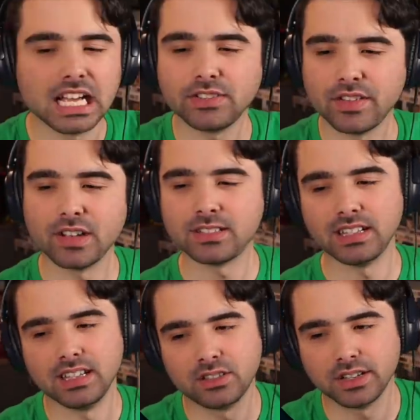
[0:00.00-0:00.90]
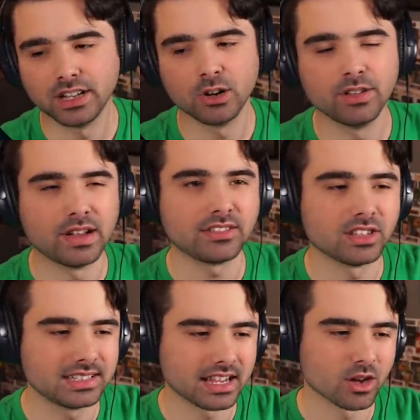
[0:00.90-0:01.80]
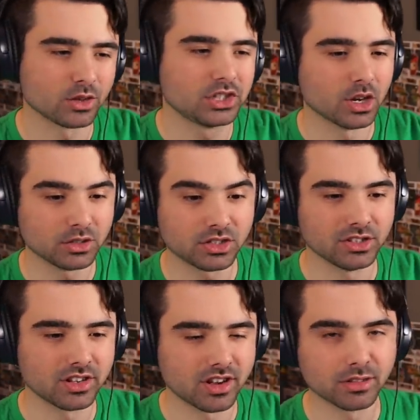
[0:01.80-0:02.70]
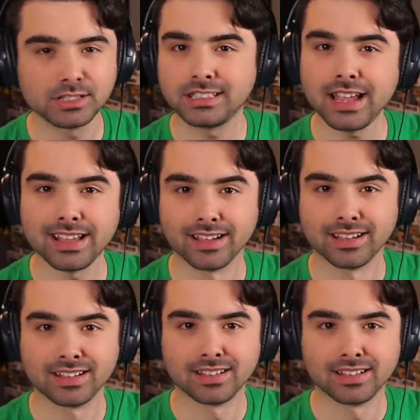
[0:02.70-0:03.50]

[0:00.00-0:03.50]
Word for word: Nice that they're staying together and that Diego chose to, you know, stay.